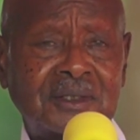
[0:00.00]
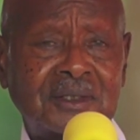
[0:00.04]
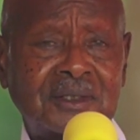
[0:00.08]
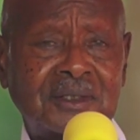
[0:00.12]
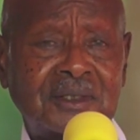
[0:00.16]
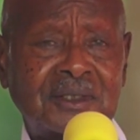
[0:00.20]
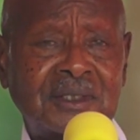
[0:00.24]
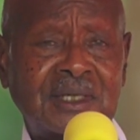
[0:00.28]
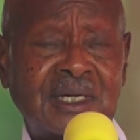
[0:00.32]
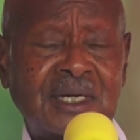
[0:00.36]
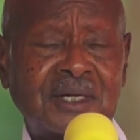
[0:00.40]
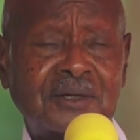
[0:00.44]

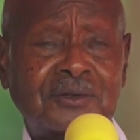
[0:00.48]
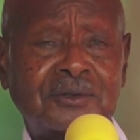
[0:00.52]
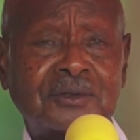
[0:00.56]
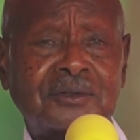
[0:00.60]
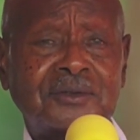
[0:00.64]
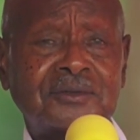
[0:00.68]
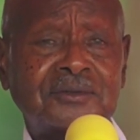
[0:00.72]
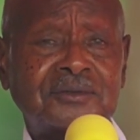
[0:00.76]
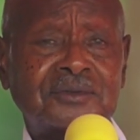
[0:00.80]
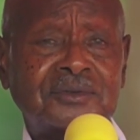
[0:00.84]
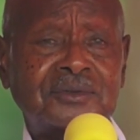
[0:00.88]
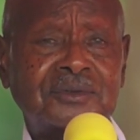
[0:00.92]
lack
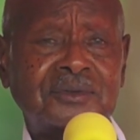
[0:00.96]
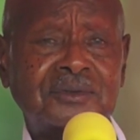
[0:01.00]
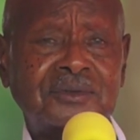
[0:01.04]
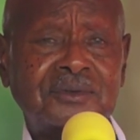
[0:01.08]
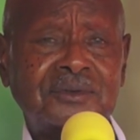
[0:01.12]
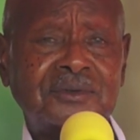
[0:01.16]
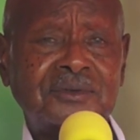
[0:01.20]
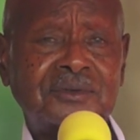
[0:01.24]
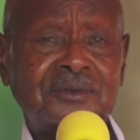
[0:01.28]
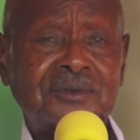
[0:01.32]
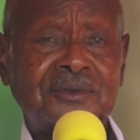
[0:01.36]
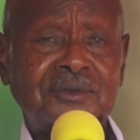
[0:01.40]
of
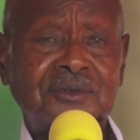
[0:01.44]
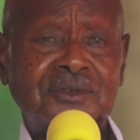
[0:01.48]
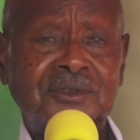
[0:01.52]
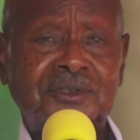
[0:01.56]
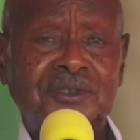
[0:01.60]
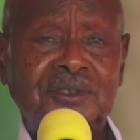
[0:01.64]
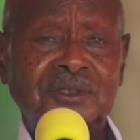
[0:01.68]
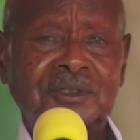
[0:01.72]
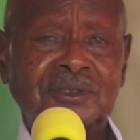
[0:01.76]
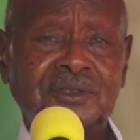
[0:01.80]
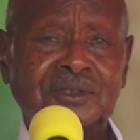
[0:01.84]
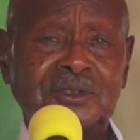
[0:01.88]

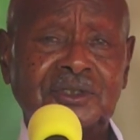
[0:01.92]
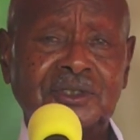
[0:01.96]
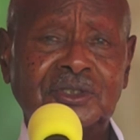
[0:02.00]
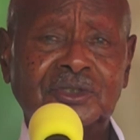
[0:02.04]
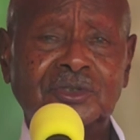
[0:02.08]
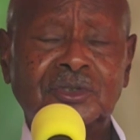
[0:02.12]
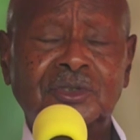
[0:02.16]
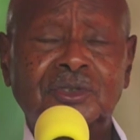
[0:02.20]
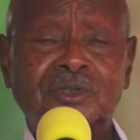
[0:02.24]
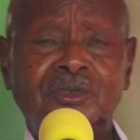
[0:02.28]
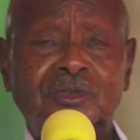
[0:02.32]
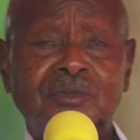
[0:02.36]

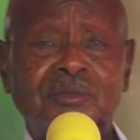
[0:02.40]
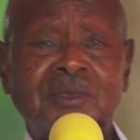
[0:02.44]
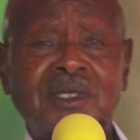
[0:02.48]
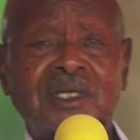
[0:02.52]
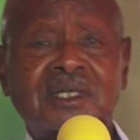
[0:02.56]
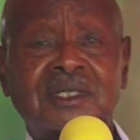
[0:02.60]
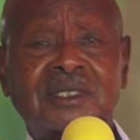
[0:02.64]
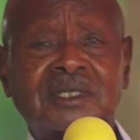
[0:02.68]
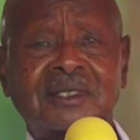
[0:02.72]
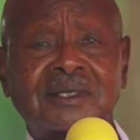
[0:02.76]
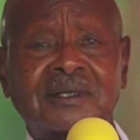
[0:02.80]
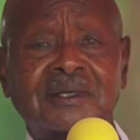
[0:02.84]
decision to make,